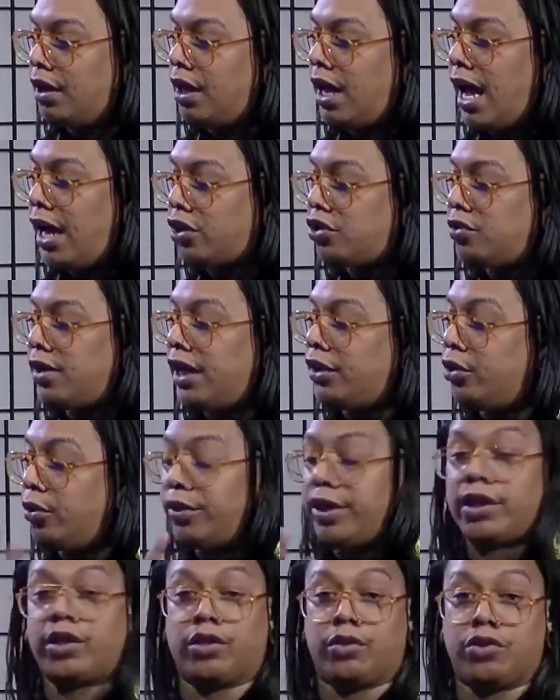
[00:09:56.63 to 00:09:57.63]
actually, I
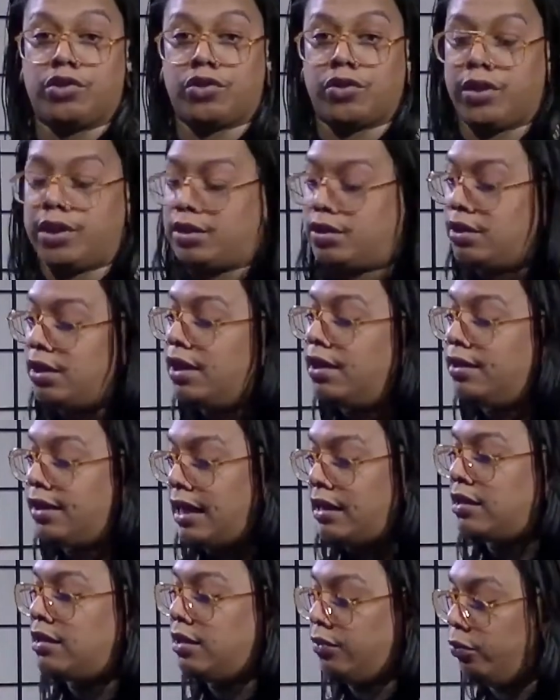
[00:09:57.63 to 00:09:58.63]
don't get the loose shorts.
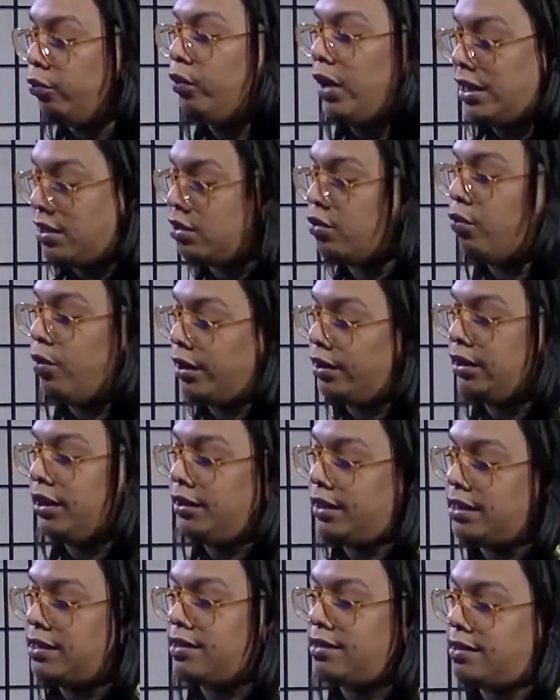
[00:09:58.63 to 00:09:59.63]
That's the that's the one
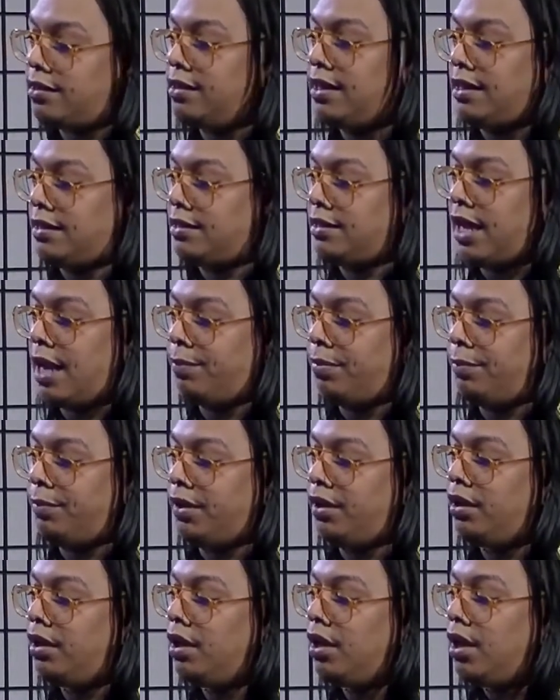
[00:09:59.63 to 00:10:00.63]
thing that's that's stopping
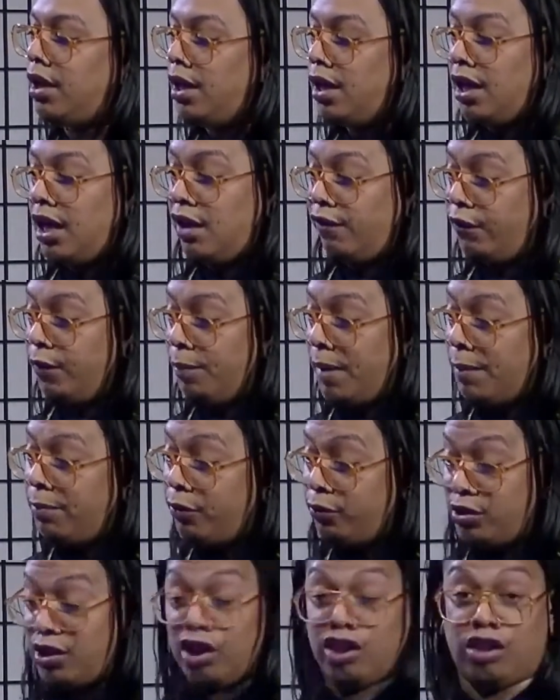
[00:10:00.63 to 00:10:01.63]
me. If it maybe
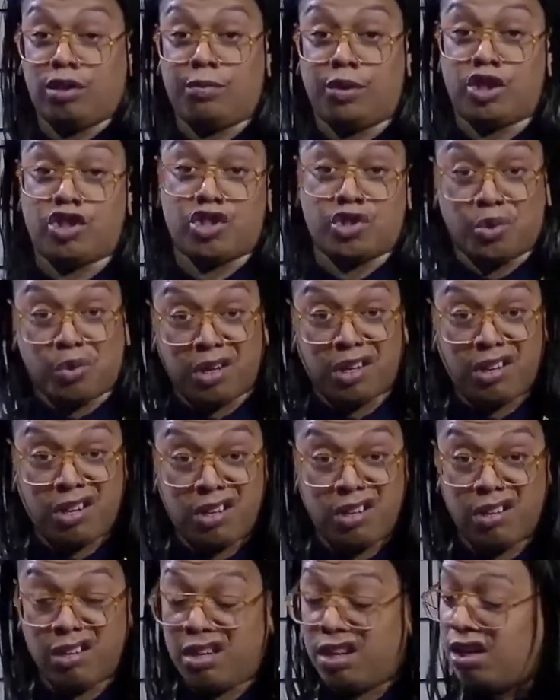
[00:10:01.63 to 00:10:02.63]
it was a little bit
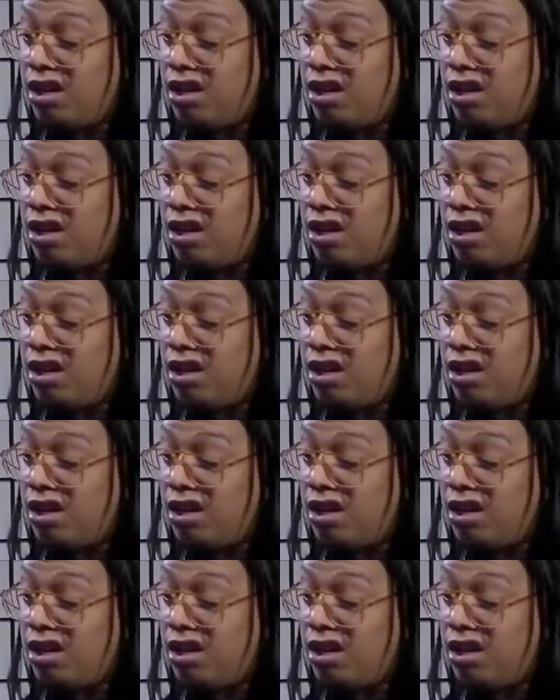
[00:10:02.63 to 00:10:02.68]
shorter,